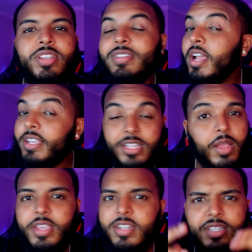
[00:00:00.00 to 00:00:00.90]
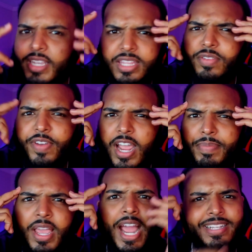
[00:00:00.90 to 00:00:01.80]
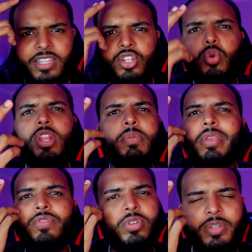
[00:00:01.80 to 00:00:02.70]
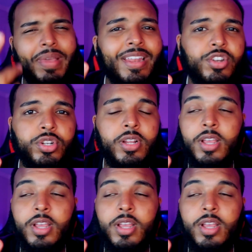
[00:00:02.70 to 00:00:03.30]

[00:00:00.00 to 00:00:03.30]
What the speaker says: He doesn't get the vibe that I said no to him even though he's a manager.